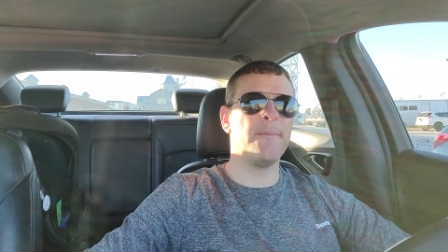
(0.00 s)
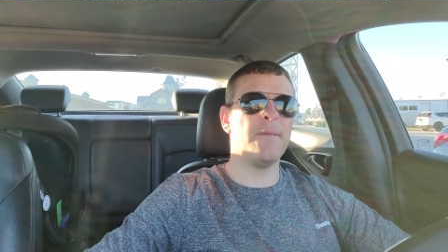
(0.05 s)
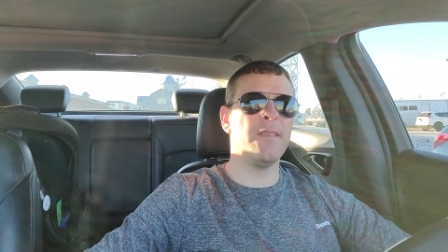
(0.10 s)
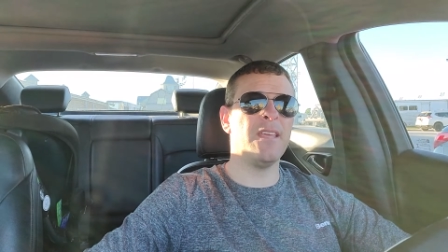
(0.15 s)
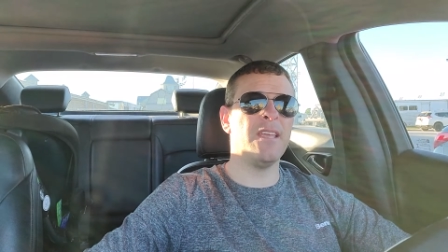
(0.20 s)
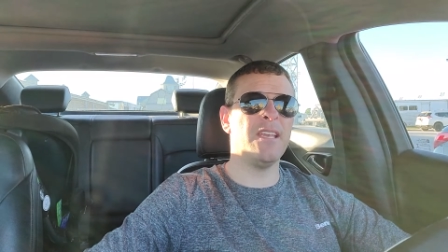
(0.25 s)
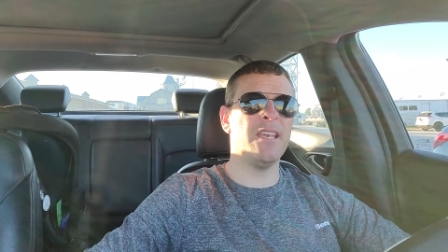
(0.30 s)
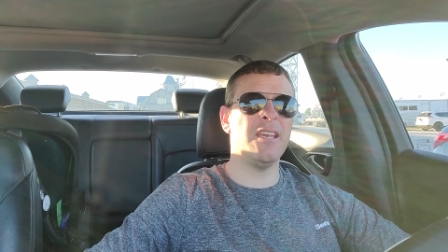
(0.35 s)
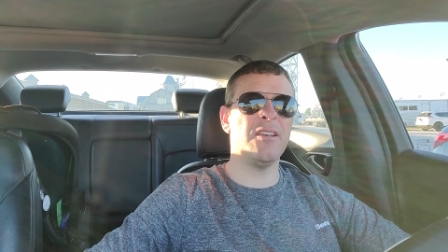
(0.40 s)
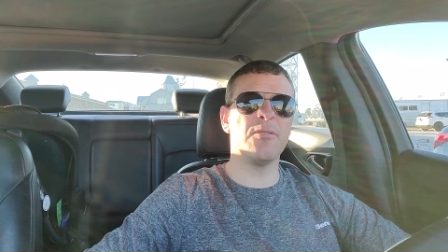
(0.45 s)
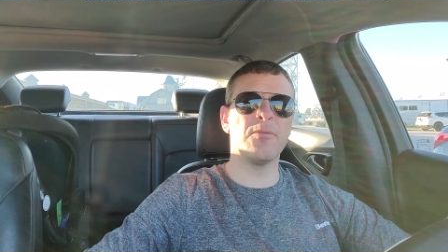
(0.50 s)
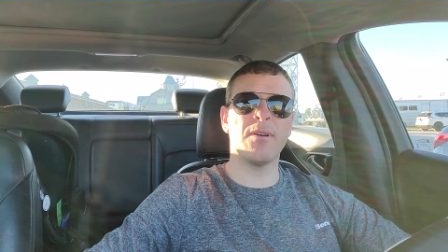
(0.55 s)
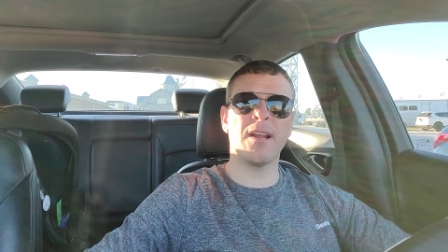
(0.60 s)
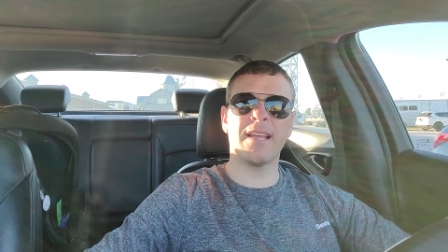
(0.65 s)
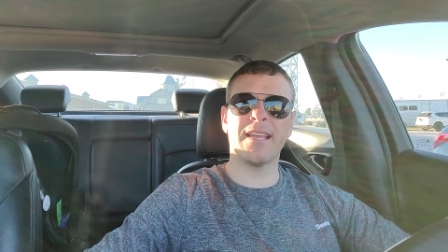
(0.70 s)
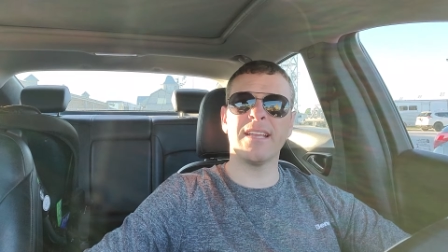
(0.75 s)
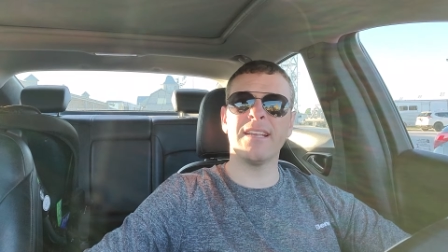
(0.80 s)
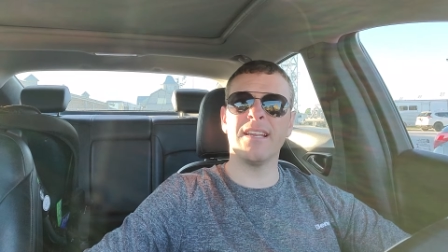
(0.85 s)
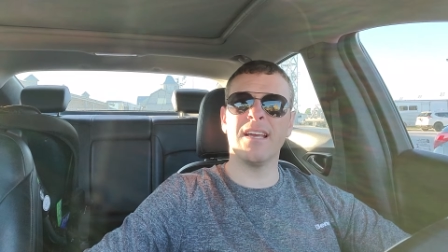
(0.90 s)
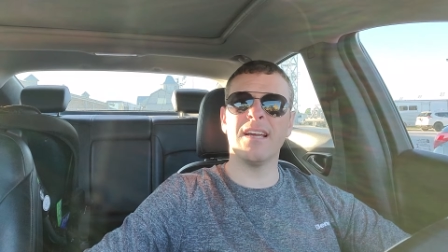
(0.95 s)
you need to
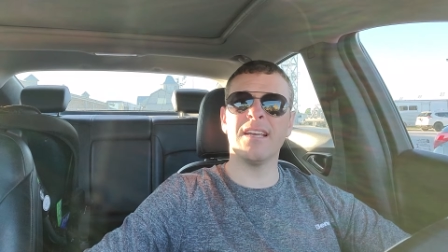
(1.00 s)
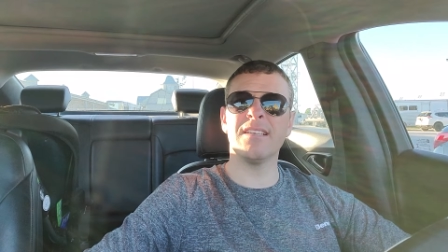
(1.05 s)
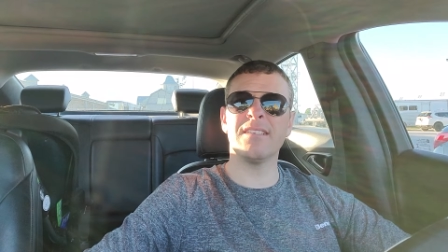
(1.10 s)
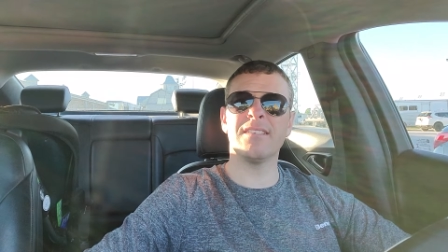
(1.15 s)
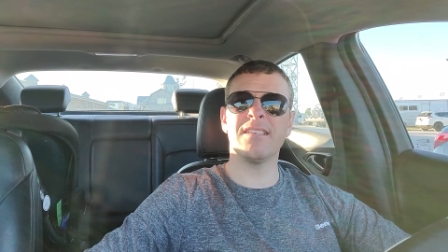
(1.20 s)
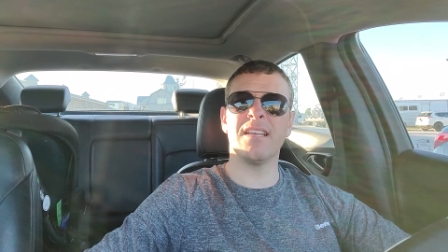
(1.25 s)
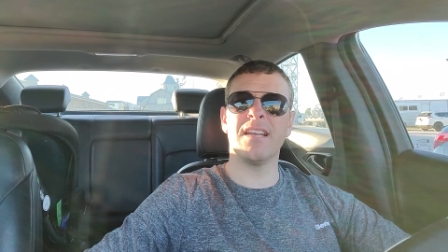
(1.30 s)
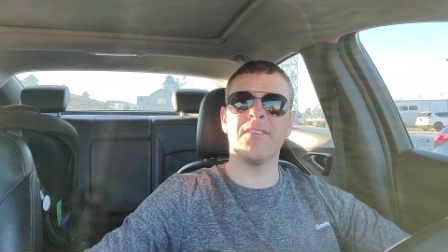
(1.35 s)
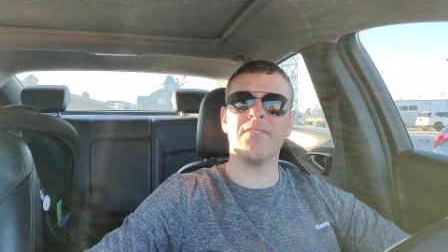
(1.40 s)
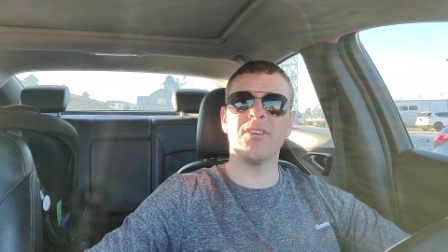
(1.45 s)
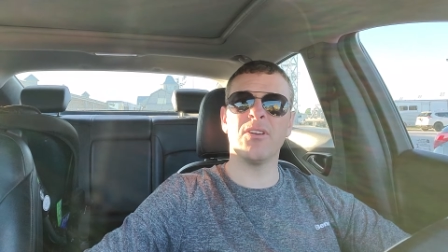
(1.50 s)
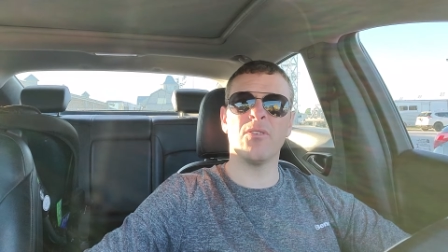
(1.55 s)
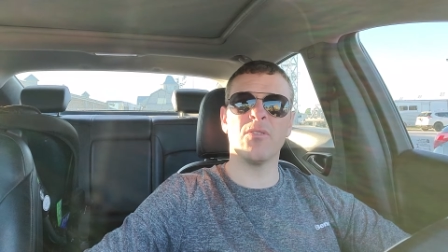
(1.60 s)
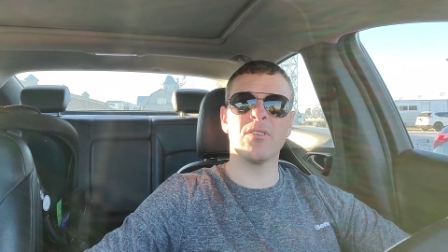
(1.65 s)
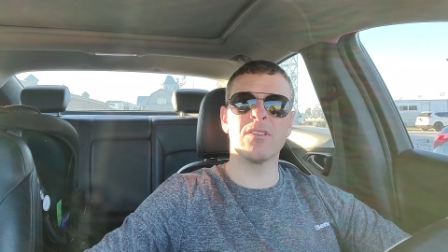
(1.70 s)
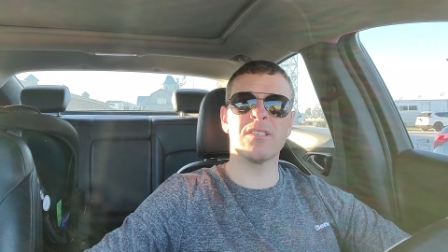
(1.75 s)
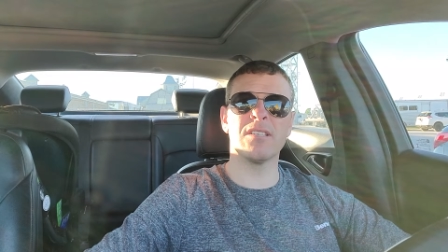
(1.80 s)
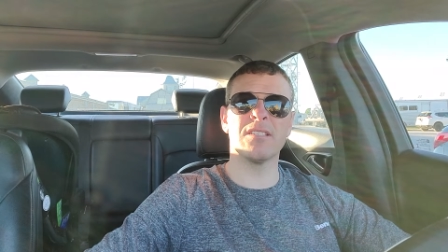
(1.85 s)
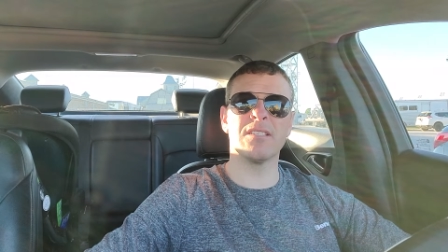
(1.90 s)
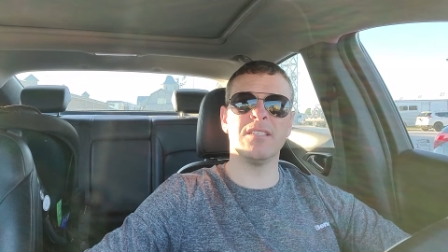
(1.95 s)
recognize that every
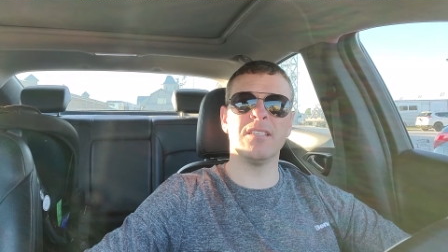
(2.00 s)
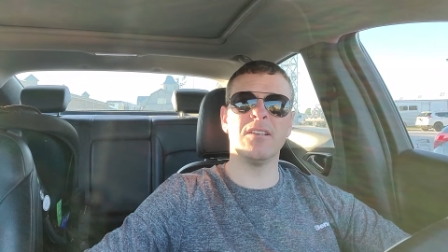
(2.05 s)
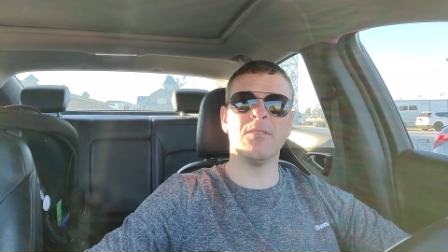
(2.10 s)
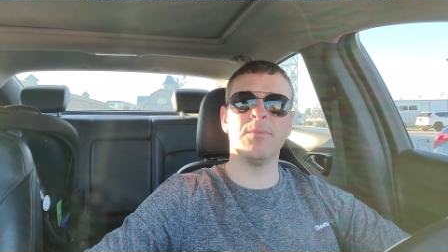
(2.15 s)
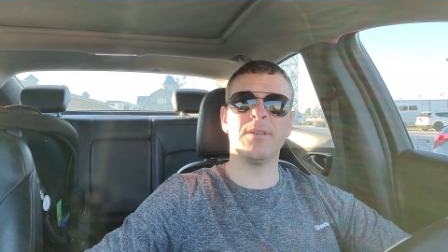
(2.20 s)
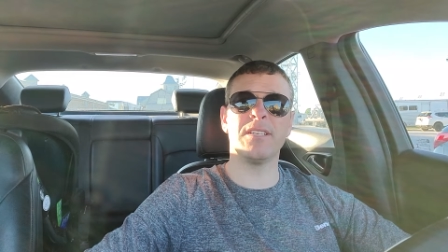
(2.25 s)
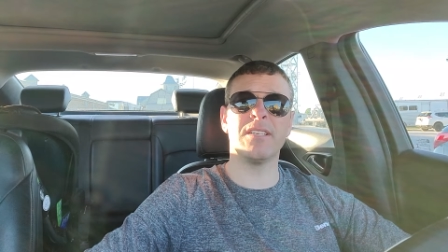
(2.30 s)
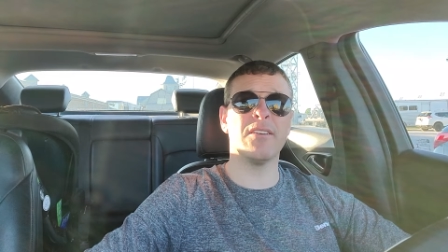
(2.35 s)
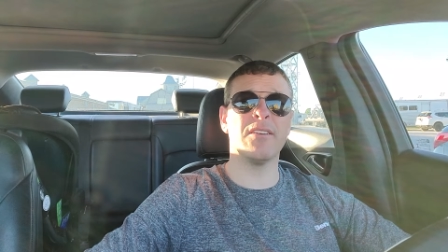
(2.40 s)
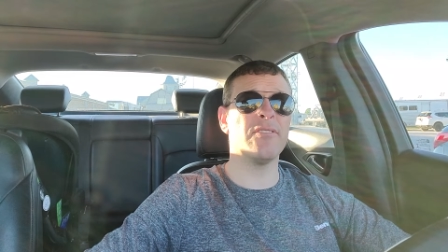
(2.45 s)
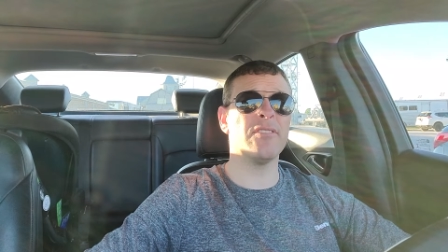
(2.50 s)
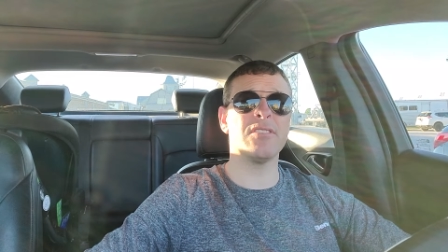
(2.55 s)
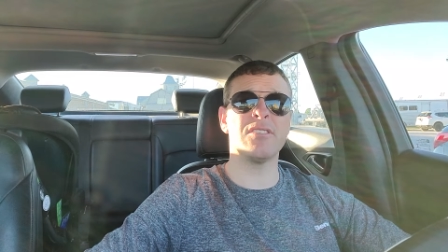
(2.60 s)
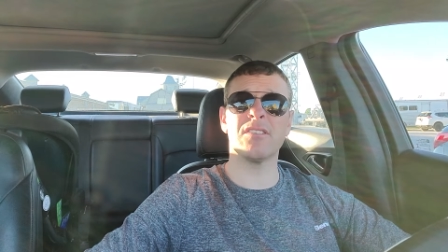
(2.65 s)
horse is a little bit different,